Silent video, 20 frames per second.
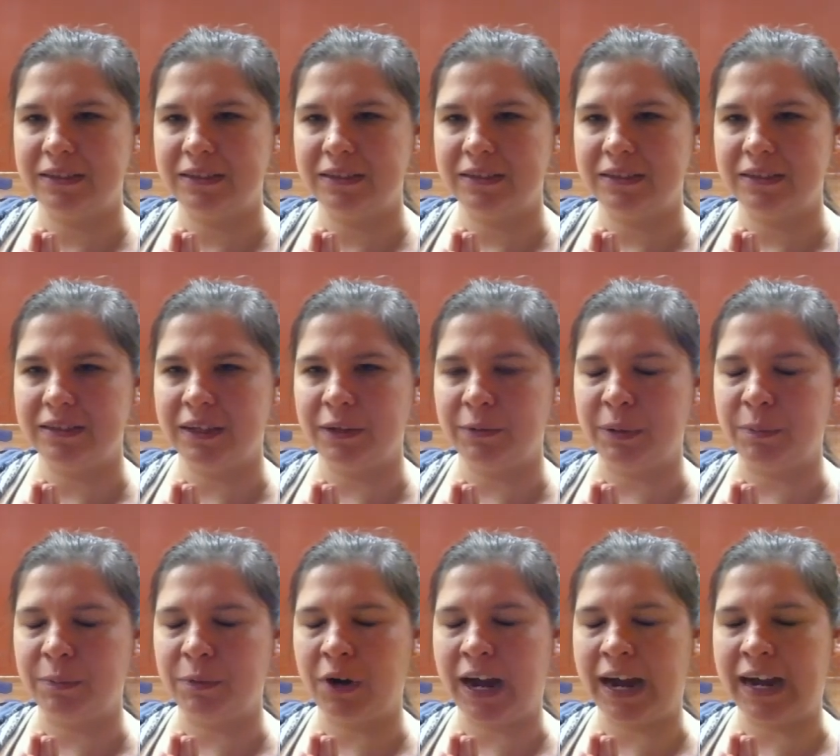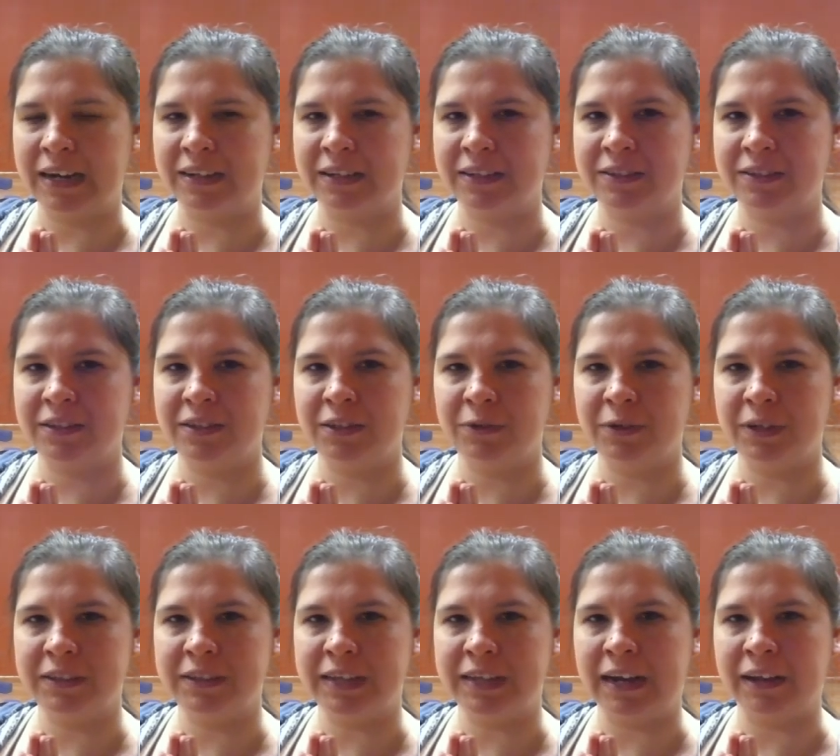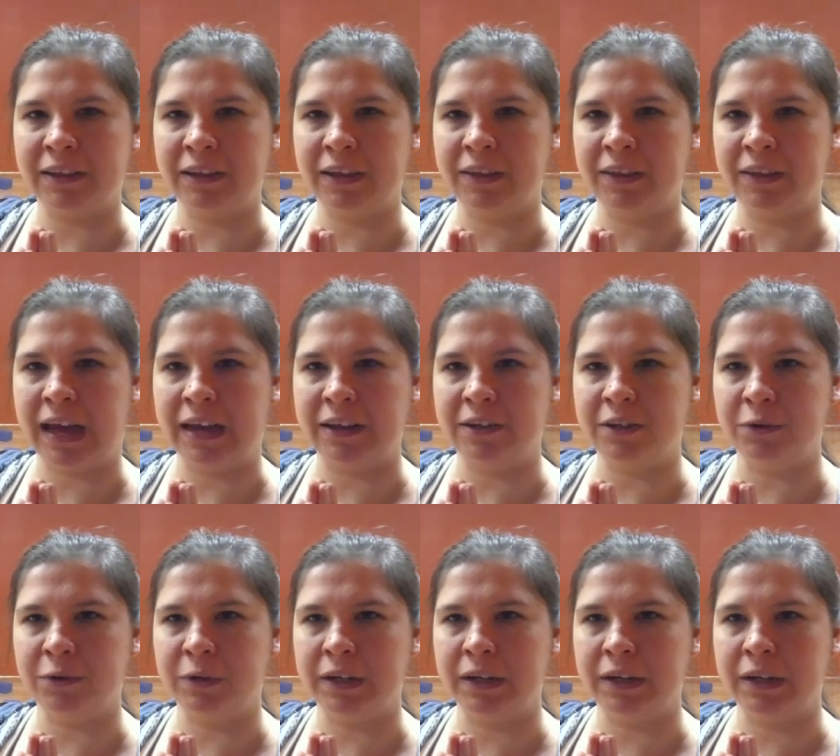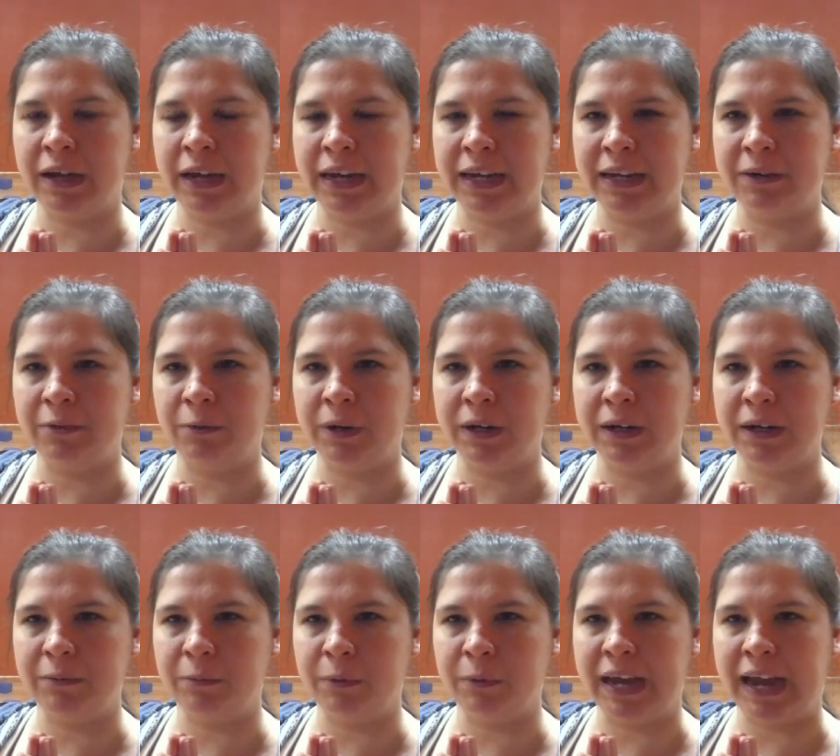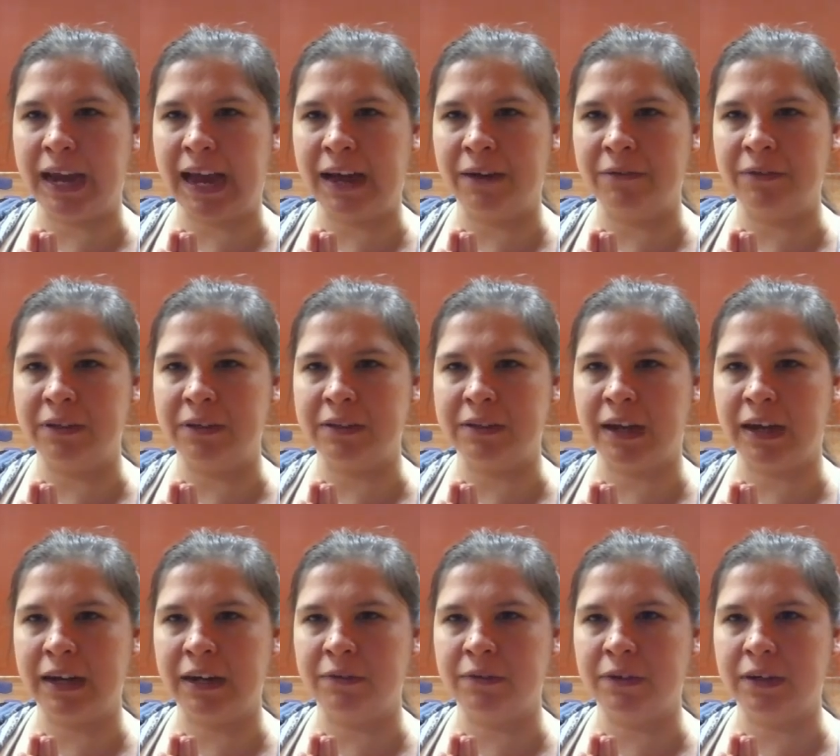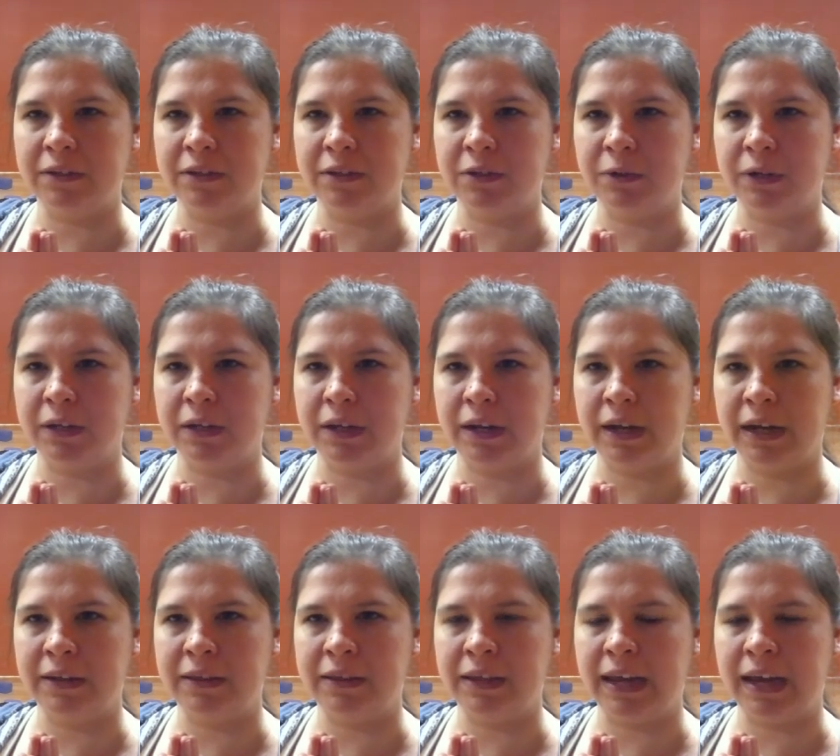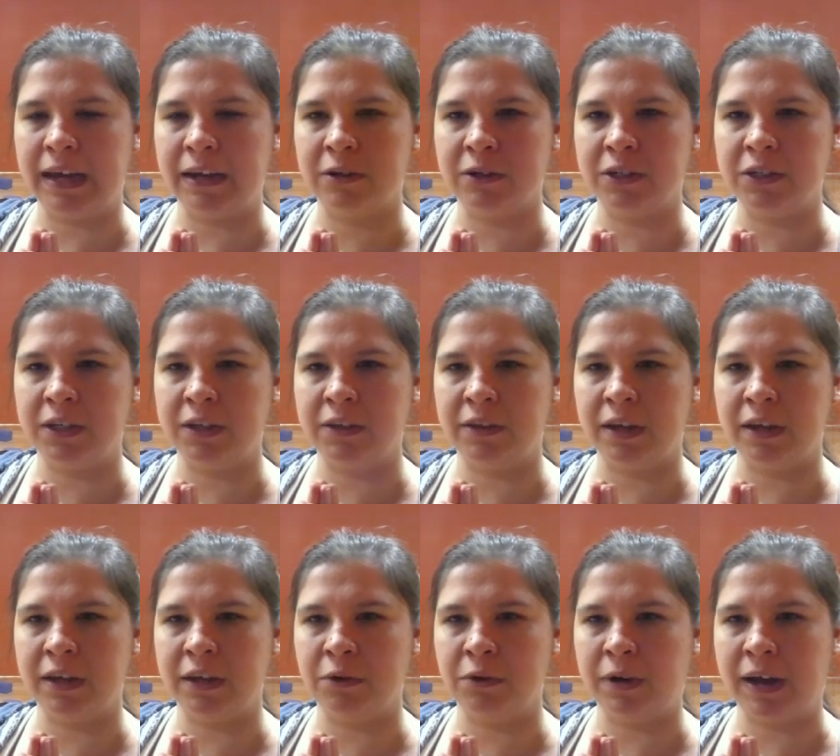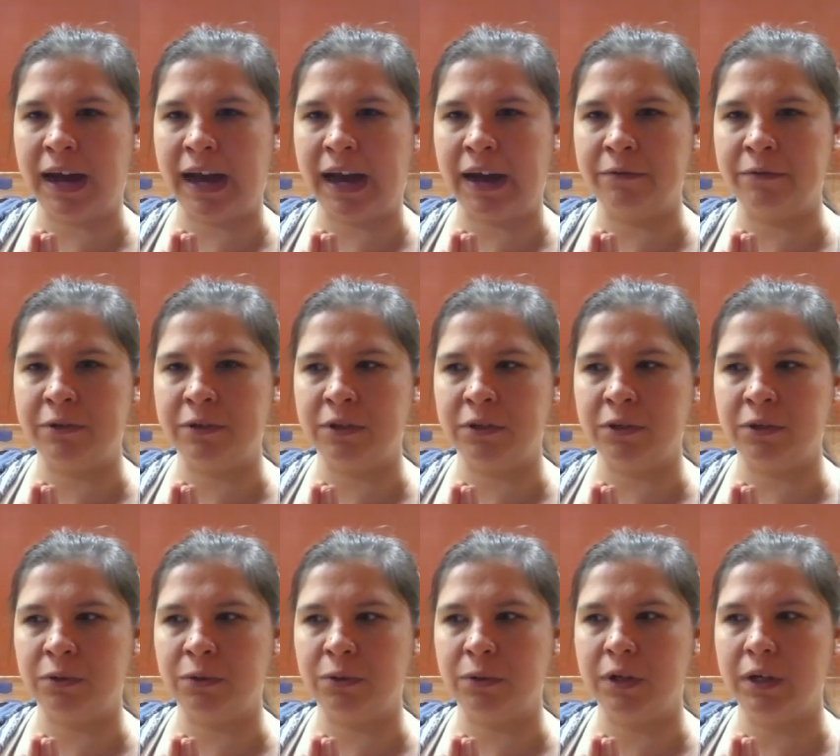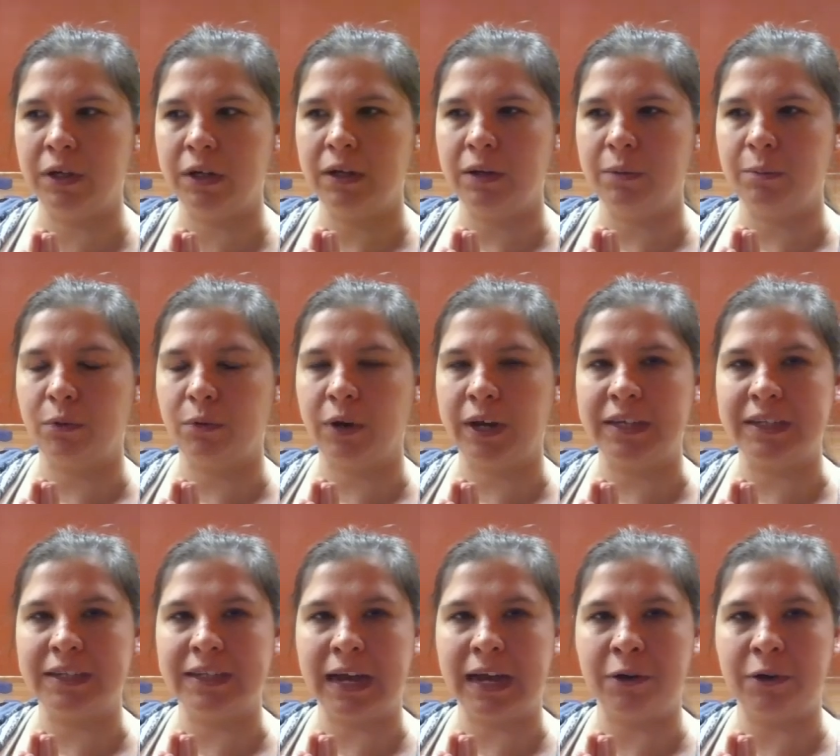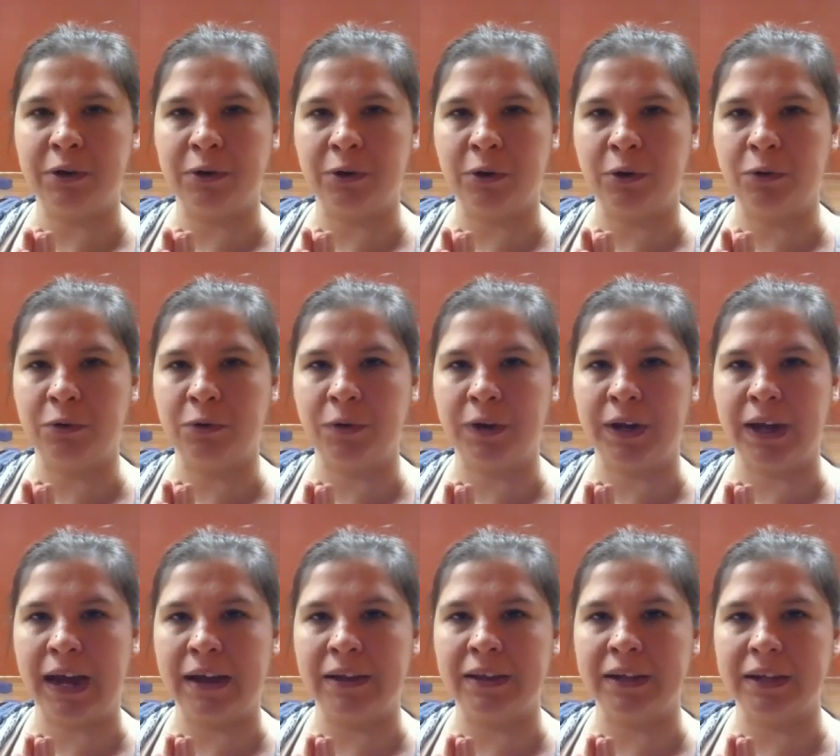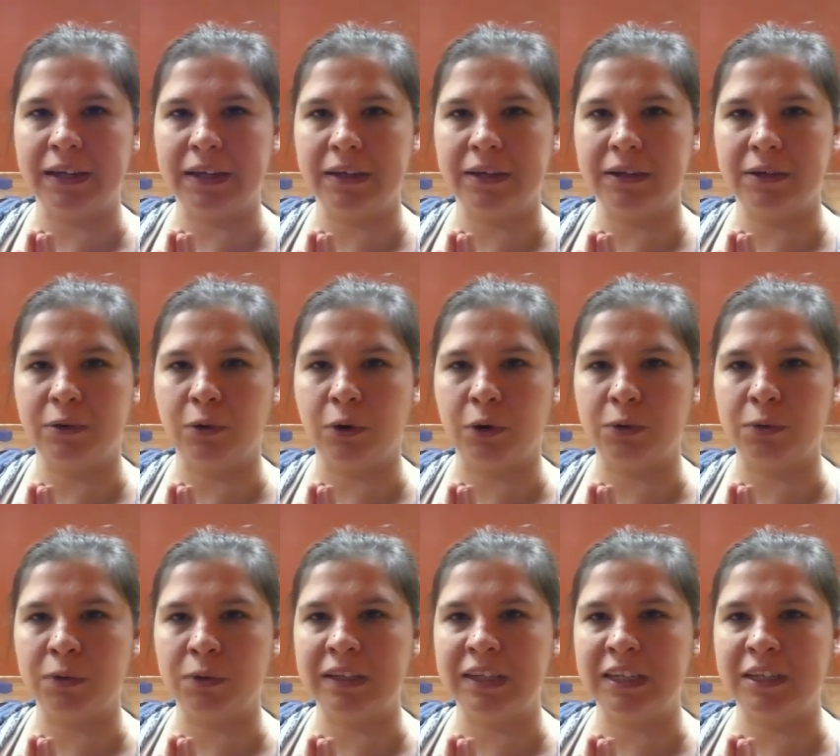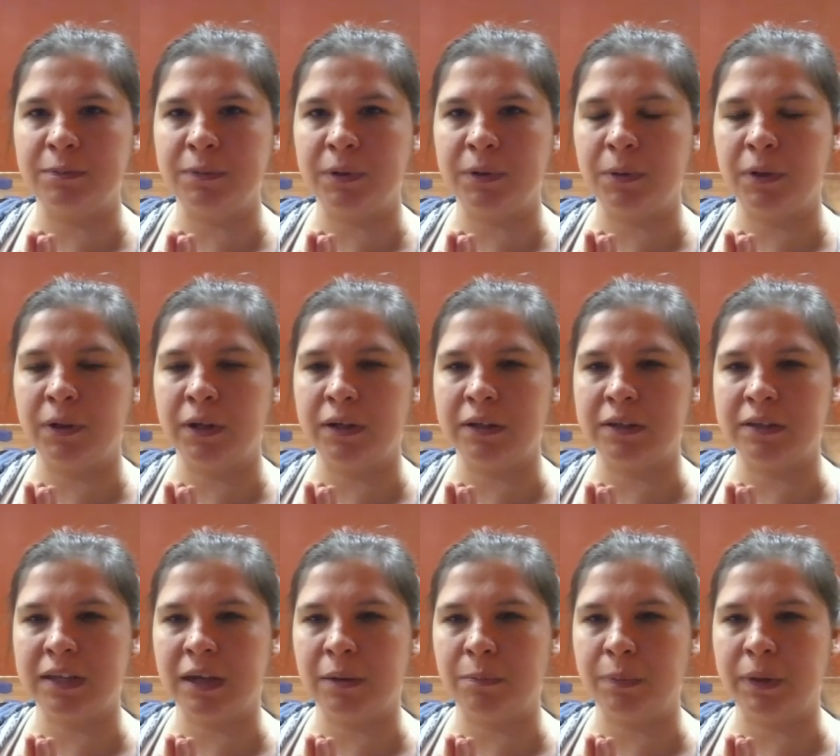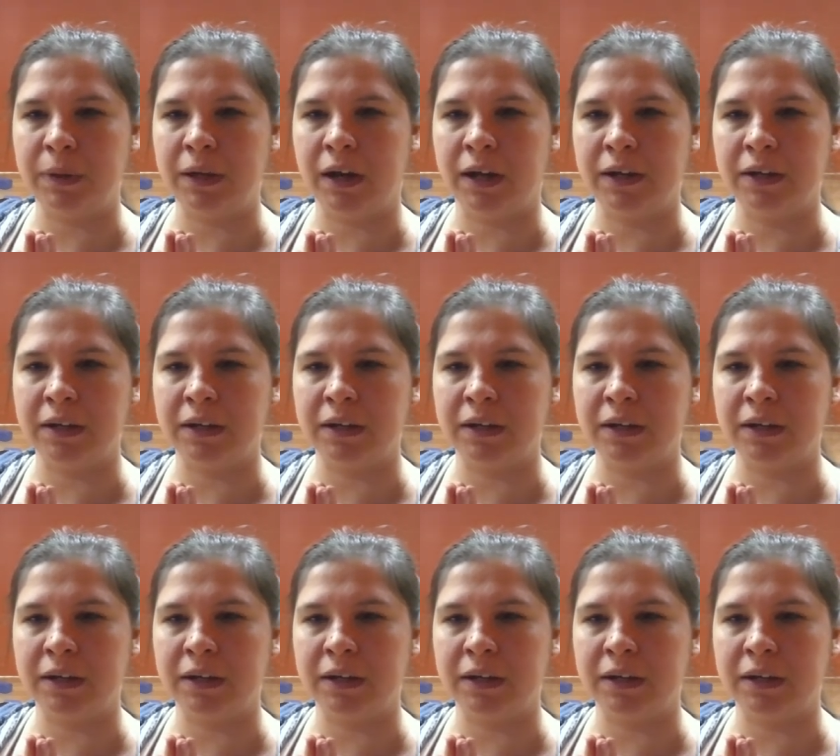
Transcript: So we practice to do exactly that, to ignite what we have inside of us, to ignite the energy that you have to break down your own reality, or to at least be willing to step beyond it.